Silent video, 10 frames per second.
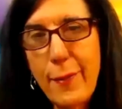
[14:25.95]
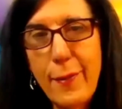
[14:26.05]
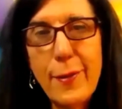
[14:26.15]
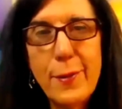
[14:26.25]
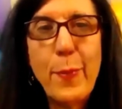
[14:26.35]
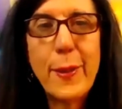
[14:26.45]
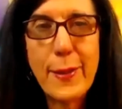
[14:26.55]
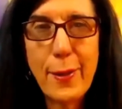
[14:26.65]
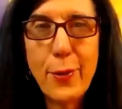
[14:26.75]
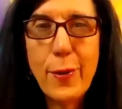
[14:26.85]
as best
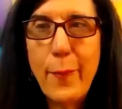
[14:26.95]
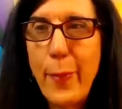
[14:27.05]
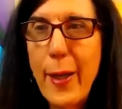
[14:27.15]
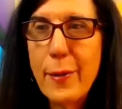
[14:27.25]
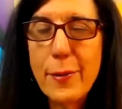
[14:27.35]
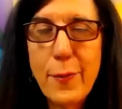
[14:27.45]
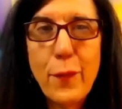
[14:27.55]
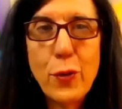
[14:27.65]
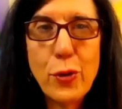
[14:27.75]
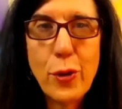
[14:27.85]
they could a balanced
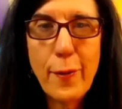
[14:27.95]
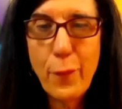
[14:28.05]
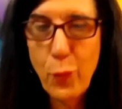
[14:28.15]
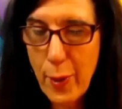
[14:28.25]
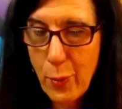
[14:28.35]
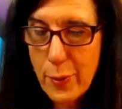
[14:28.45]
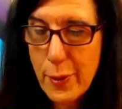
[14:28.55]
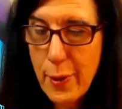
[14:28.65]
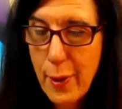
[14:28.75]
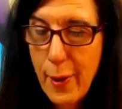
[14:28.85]
version of what was